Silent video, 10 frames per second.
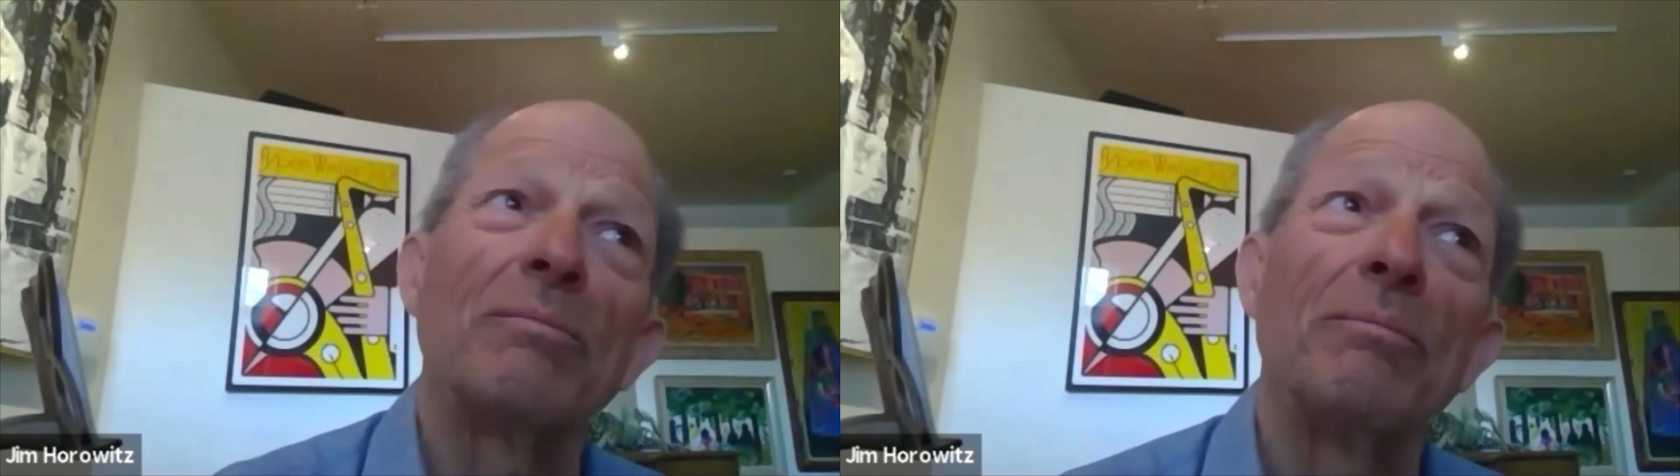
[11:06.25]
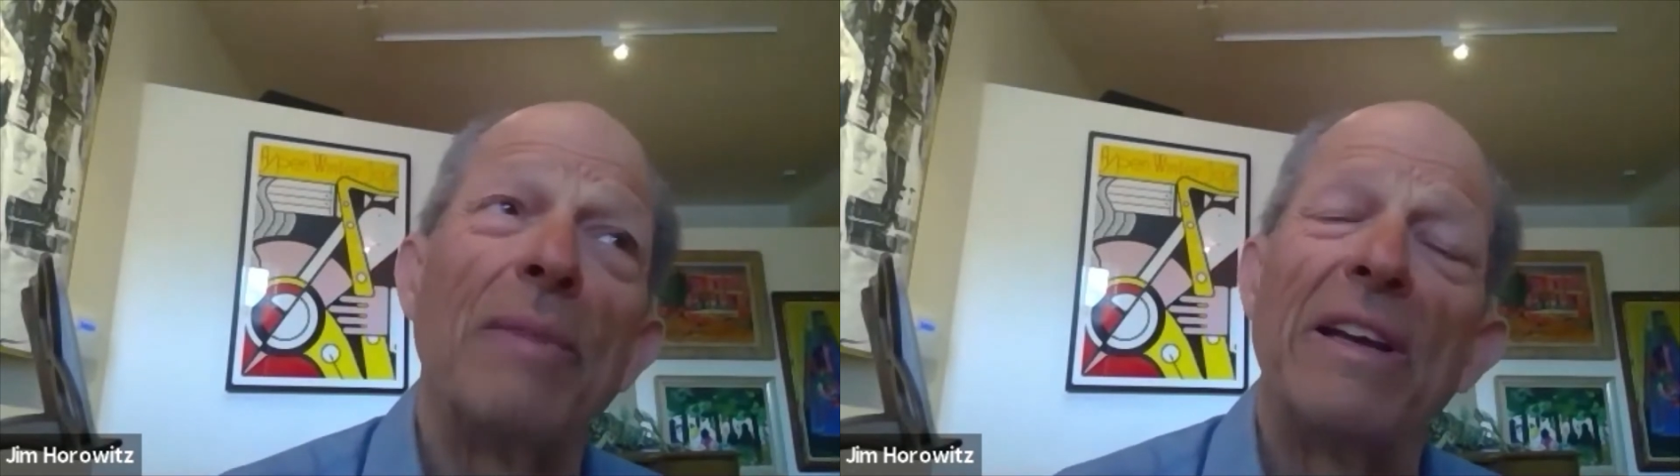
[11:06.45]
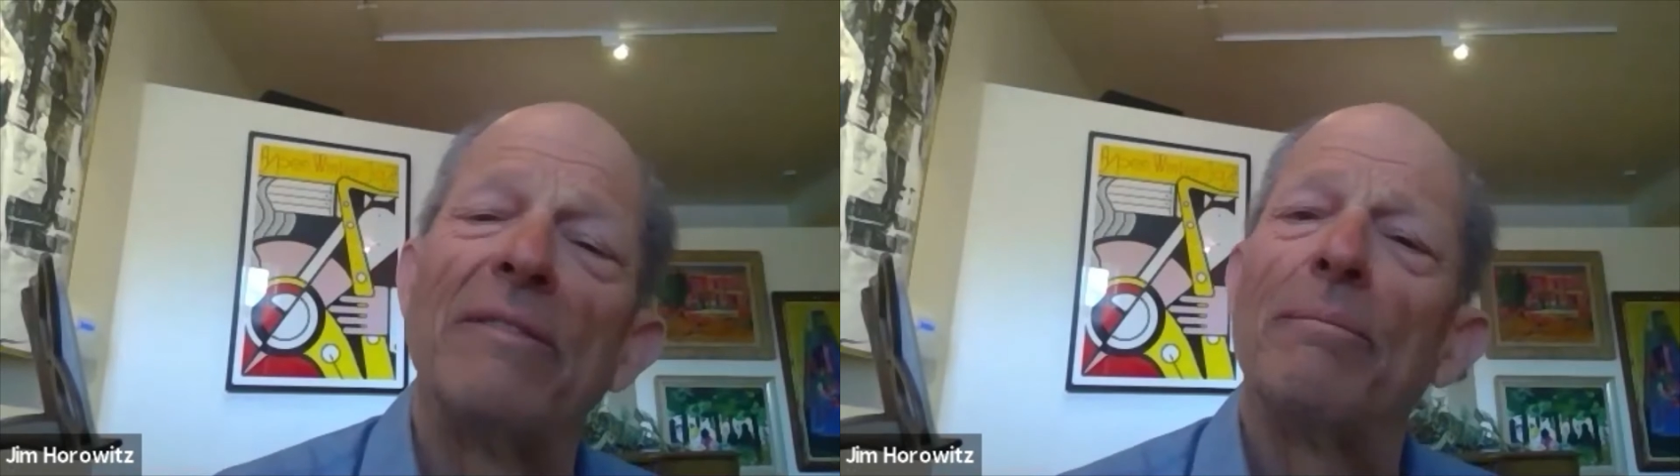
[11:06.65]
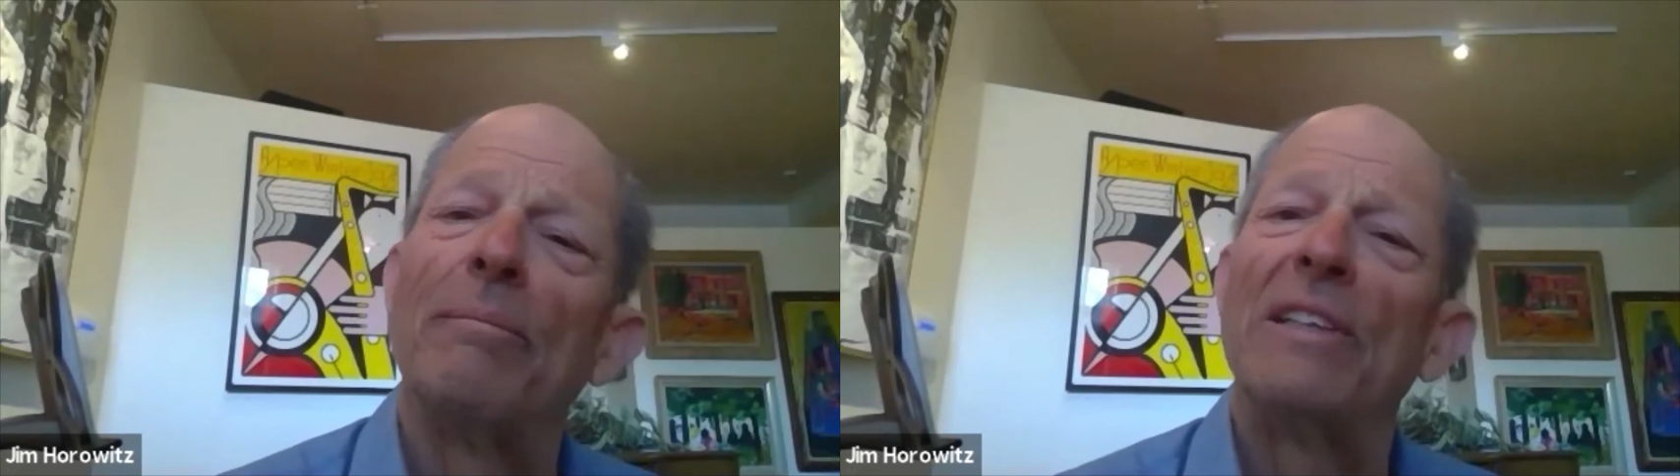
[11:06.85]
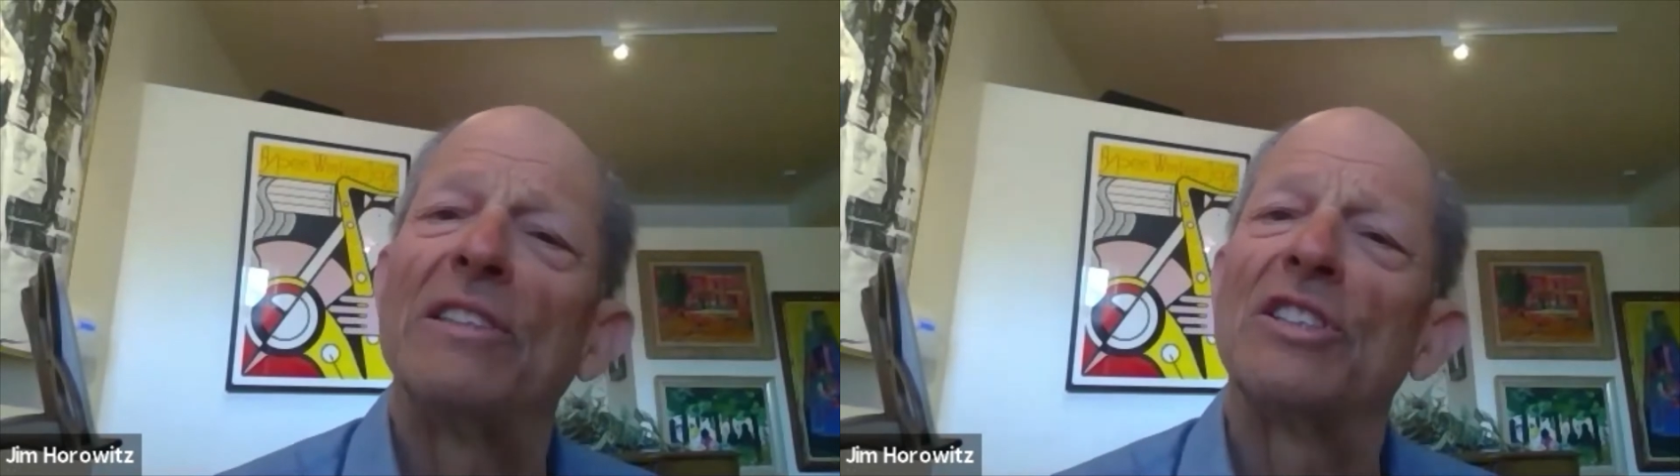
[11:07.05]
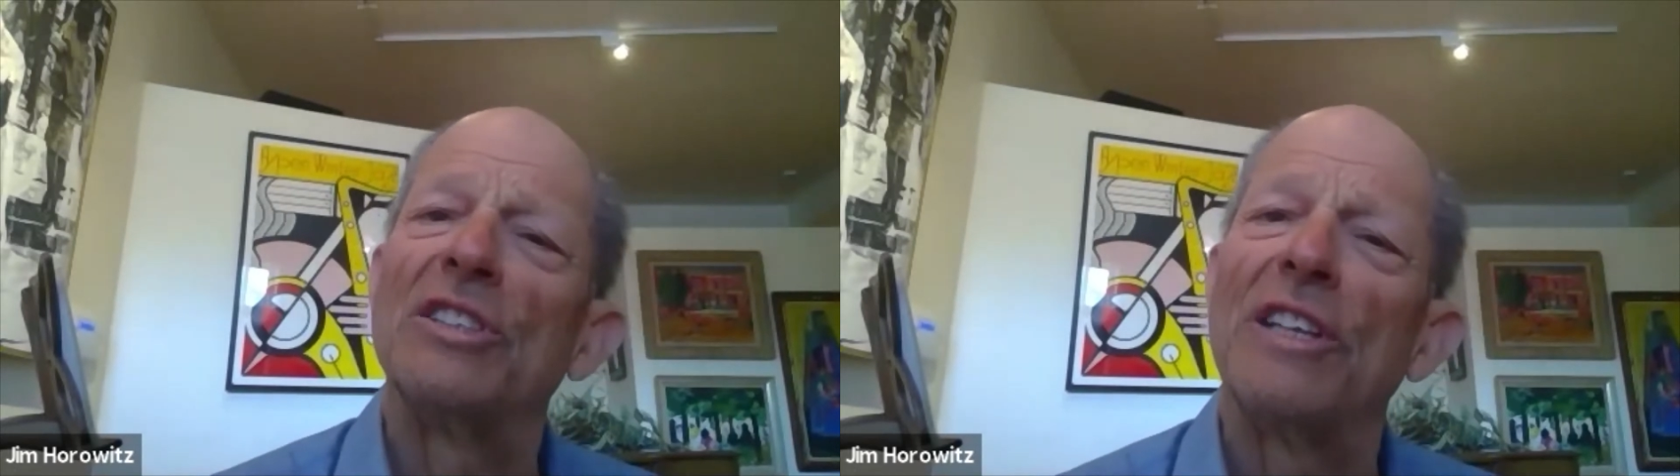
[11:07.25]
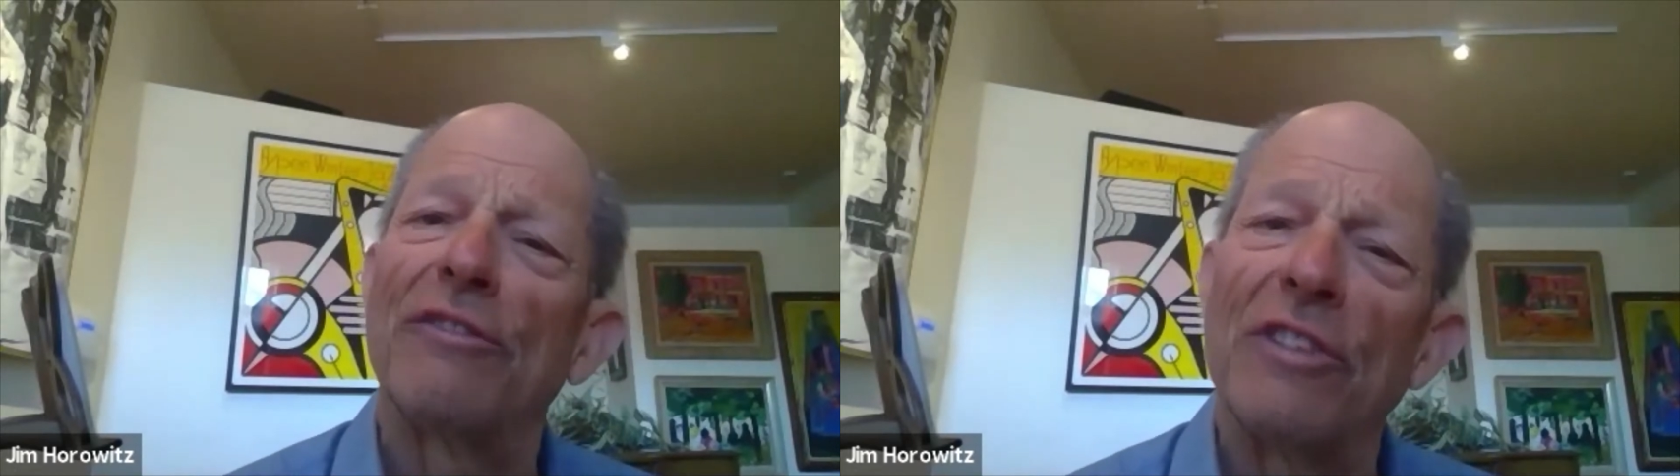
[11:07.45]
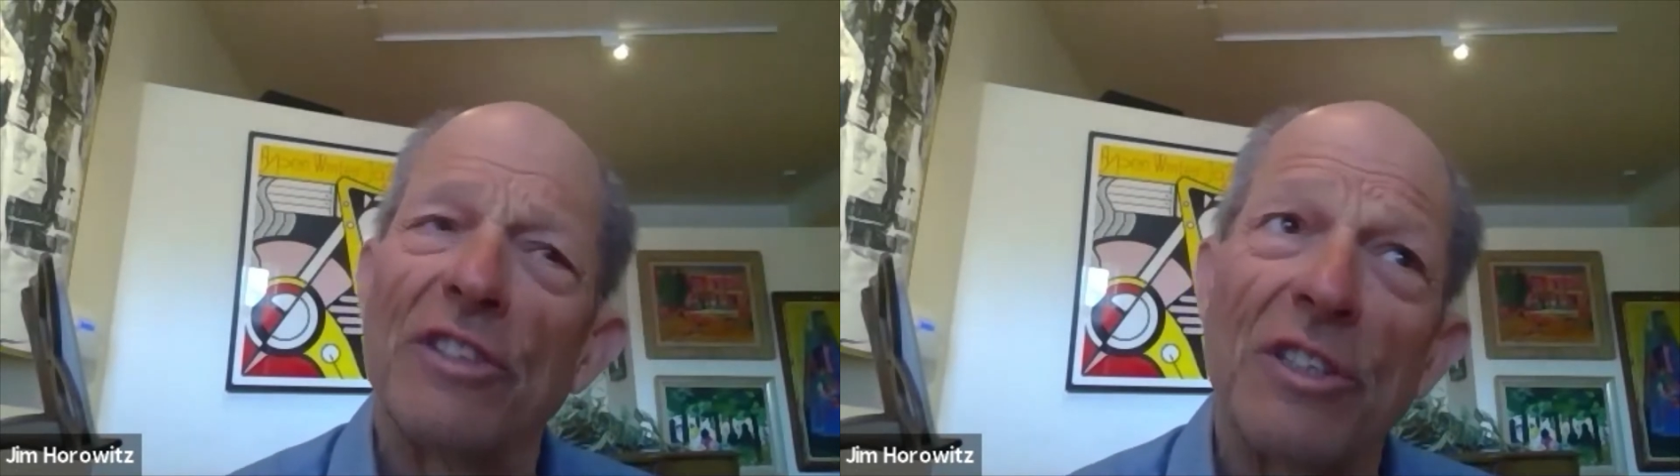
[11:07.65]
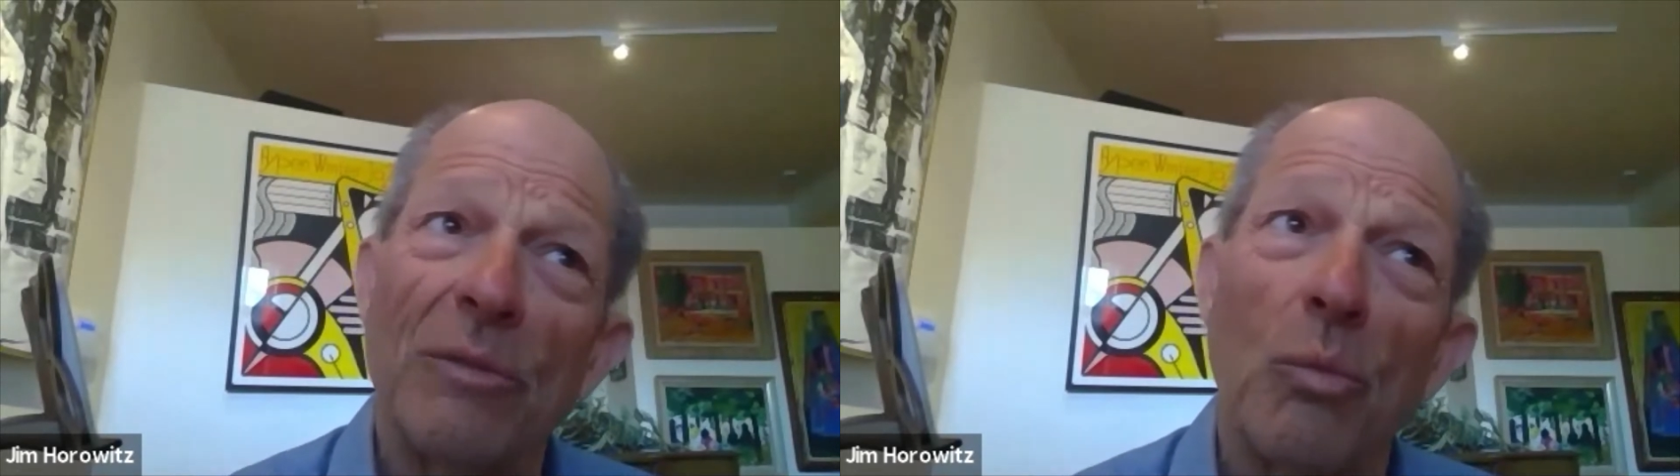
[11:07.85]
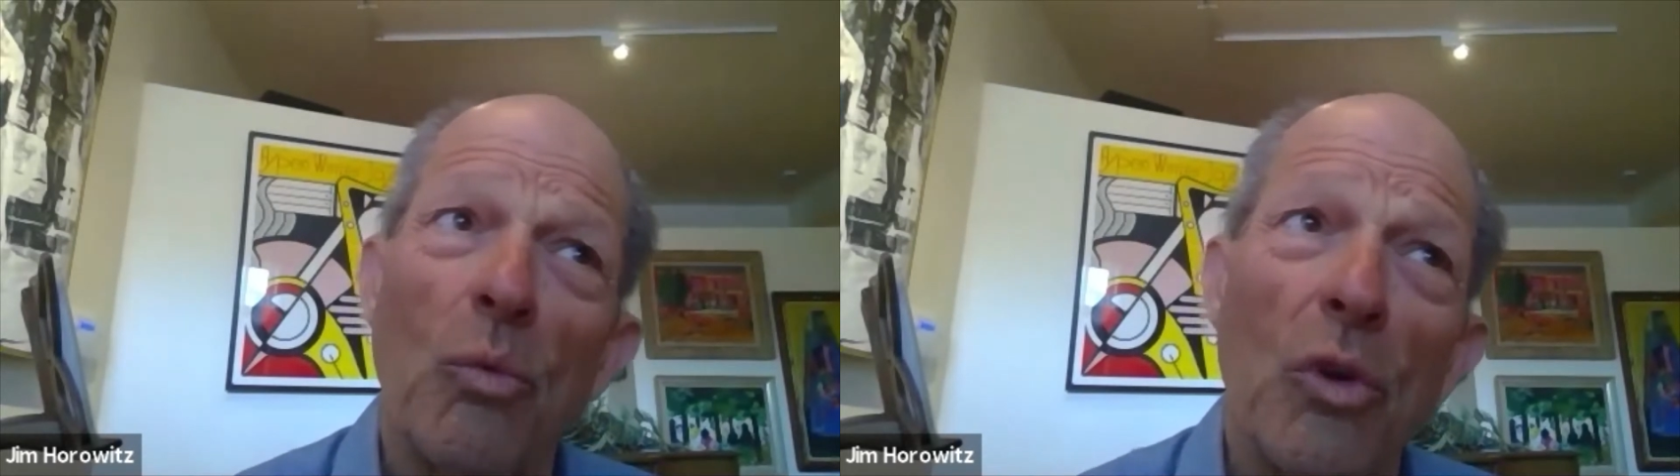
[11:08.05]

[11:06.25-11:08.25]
made such a difference in